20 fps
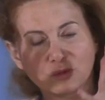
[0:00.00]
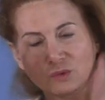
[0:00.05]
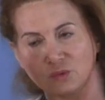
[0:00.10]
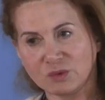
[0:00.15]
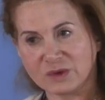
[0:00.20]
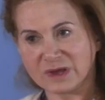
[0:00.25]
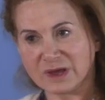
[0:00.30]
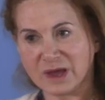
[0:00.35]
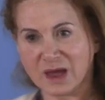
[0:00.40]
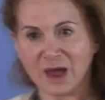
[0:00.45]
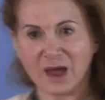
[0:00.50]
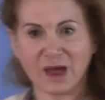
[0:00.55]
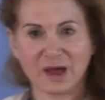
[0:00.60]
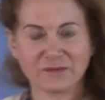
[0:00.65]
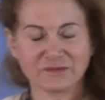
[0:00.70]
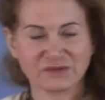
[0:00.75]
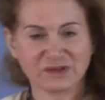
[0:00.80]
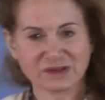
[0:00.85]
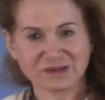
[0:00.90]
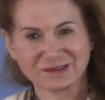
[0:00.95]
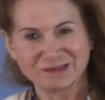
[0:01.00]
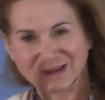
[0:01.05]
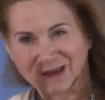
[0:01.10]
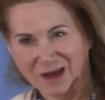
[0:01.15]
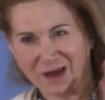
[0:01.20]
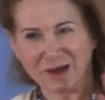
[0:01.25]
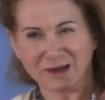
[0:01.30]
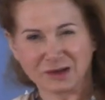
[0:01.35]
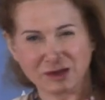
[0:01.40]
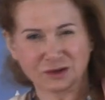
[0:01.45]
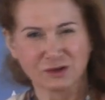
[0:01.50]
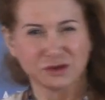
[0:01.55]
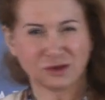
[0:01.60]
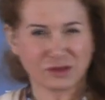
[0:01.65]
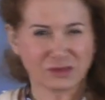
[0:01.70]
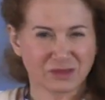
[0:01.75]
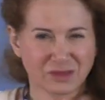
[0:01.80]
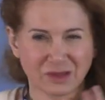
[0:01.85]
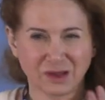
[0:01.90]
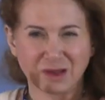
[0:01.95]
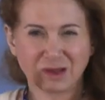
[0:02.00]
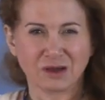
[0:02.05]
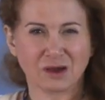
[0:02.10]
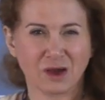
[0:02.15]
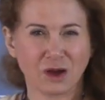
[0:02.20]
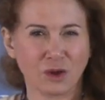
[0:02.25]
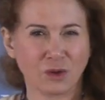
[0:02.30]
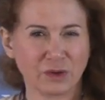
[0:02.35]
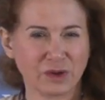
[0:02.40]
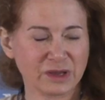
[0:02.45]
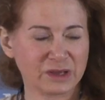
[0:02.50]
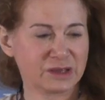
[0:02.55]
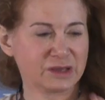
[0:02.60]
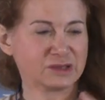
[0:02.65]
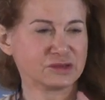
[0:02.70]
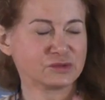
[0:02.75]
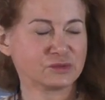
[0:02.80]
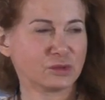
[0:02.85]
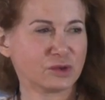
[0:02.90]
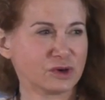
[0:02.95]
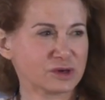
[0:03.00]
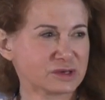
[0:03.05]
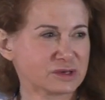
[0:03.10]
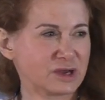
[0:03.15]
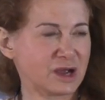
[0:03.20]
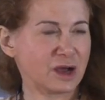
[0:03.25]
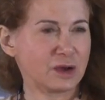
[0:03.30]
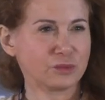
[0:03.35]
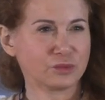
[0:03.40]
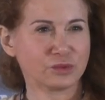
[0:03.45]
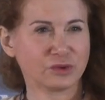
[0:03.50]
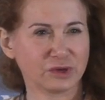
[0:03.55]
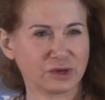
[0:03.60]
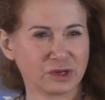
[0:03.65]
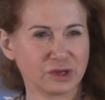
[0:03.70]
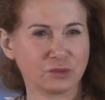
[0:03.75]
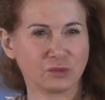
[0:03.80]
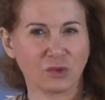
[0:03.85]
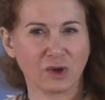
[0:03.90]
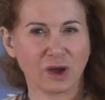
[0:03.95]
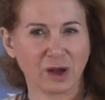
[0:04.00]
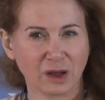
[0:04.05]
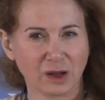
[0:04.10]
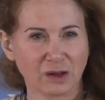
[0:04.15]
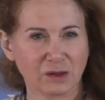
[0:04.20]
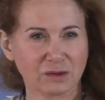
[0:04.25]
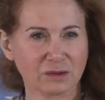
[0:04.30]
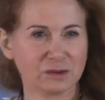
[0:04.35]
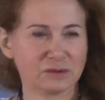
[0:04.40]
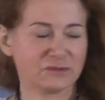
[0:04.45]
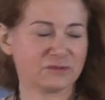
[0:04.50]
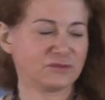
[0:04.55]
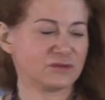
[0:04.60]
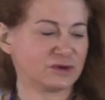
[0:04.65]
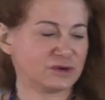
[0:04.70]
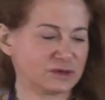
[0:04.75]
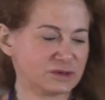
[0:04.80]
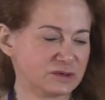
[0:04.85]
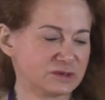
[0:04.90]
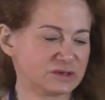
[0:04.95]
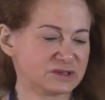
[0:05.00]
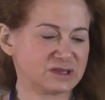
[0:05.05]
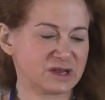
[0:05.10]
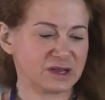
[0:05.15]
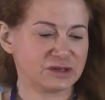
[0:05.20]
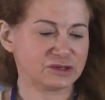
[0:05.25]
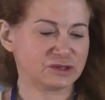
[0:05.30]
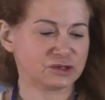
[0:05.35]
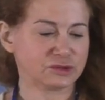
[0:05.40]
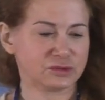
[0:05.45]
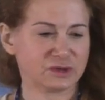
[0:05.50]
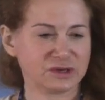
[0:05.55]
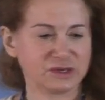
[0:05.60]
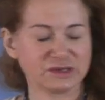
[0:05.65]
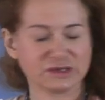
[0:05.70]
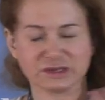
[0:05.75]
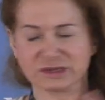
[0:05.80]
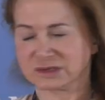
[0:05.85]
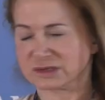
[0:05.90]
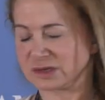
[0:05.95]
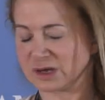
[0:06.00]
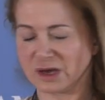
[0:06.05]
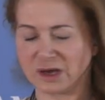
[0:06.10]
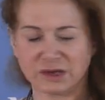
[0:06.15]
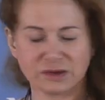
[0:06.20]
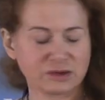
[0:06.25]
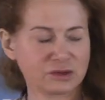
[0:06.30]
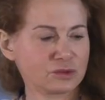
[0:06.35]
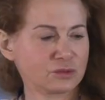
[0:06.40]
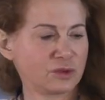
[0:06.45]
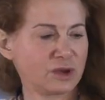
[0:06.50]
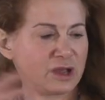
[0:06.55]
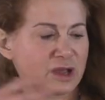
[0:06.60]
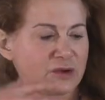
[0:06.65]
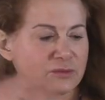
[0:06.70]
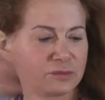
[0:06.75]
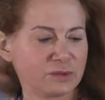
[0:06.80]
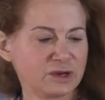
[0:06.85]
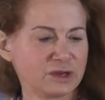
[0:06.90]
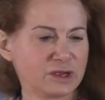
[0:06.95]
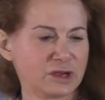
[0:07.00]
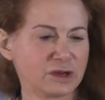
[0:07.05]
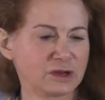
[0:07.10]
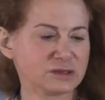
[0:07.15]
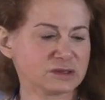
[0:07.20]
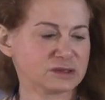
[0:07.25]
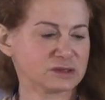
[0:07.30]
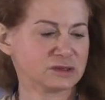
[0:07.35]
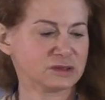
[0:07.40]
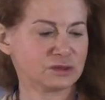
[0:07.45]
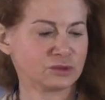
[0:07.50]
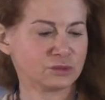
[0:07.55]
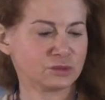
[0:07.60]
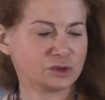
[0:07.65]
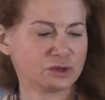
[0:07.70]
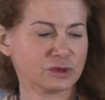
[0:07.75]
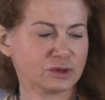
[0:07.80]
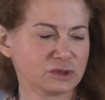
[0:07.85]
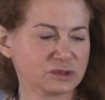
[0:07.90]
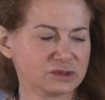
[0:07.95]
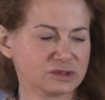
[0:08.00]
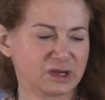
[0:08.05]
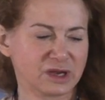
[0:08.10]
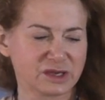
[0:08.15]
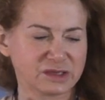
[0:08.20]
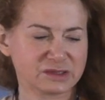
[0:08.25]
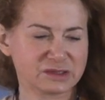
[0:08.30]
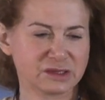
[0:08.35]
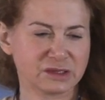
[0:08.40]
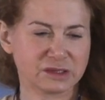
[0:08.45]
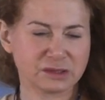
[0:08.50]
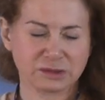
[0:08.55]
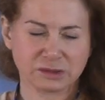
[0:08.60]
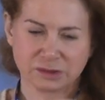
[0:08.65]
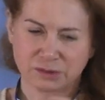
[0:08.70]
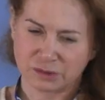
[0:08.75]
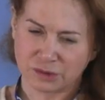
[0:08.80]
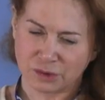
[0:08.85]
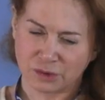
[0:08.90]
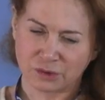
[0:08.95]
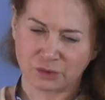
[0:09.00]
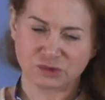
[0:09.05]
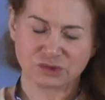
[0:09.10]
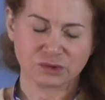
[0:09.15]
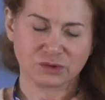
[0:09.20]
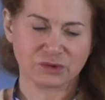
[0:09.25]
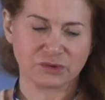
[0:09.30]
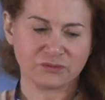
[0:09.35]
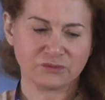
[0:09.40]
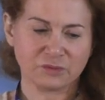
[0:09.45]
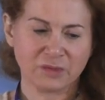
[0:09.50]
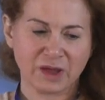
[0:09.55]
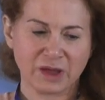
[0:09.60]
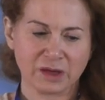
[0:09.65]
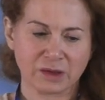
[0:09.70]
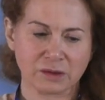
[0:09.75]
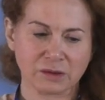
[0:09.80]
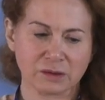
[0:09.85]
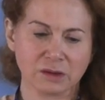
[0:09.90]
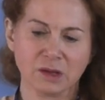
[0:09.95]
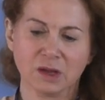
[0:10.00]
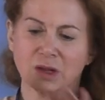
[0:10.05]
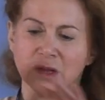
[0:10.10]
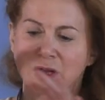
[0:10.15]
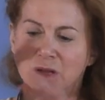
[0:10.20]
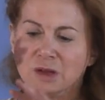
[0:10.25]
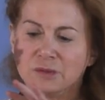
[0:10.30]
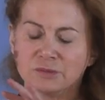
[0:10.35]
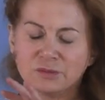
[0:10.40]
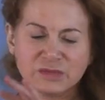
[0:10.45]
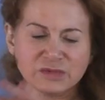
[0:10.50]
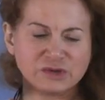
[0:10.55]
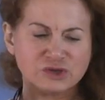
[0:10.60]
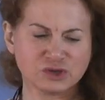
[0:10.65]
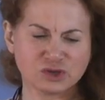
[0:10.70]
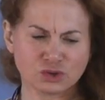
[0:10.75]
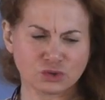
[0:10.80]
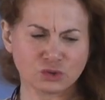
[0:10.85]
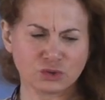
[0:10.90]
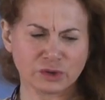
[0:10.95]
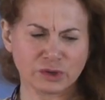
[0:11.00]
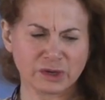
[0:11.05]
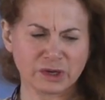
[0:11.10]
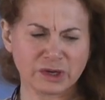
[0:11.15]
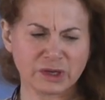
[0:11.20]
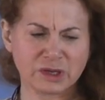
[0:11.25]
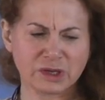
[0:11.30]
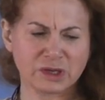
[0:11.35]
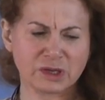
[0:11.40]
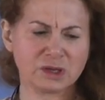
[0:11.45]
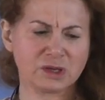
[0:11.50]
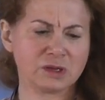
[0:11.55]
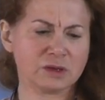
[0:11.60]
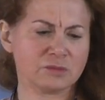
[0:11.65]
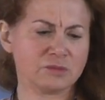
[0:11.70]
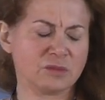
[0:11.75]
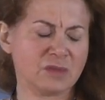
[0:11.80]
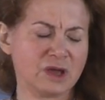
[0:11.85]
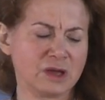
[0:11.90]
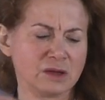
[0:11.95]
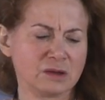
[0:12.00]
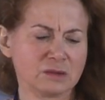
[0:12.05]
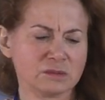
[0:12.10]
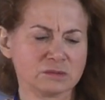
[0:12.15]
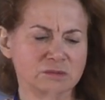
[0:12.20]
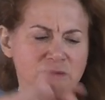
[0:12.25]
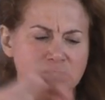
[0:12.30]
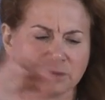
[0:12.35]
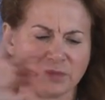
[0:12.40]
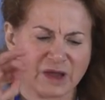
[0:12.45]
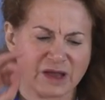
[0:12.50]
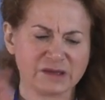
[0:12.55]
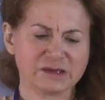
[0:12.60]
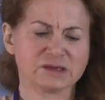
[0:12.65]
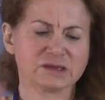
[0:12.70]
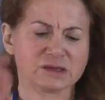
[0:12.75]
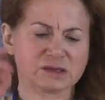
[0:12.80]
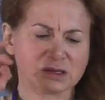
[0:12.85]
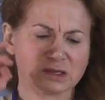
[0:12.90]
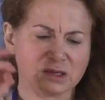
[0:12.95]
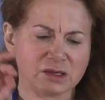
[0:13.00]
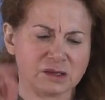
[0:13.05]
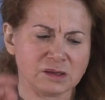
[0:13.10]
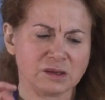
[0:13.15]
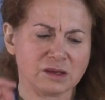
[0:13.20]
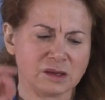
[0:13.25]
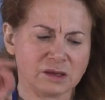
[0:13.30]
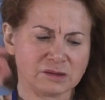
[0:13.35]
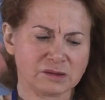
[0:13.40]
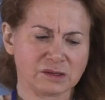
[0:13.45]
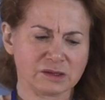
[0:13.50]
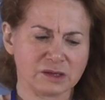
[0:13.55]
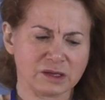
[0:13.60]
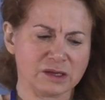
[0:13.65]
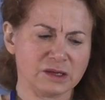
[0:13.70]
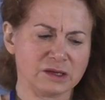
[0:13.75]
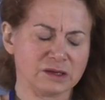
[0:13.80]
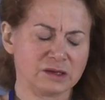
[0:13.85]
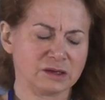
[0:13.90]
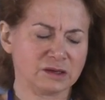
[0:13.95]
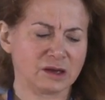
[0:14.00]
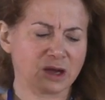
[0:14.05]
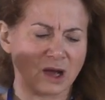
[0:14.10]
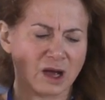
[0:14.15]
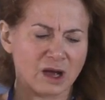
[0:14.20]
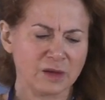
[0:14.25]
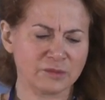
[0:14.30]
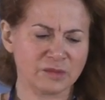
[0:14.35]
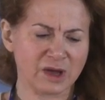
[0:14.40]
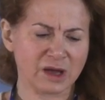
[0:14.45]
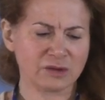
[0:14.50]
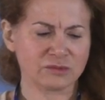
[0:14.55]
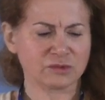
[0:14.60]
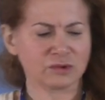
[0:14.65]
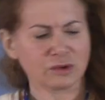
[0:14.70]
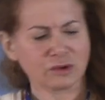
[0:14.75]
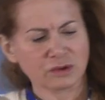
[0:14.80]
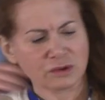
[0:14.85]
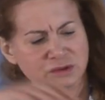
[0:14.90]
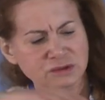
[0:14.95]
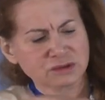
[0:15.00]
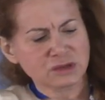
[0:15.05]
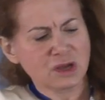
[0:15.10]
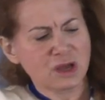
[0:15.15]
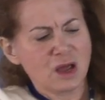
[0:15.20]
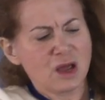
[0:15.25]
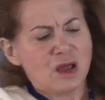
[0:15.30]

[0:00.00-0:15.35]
we have this kind of good thing going. It's worked out pretty well for centuries. It's kind of the way everybody else in the world does it, you know, sort of male majority, male basically at the lead in combat roles.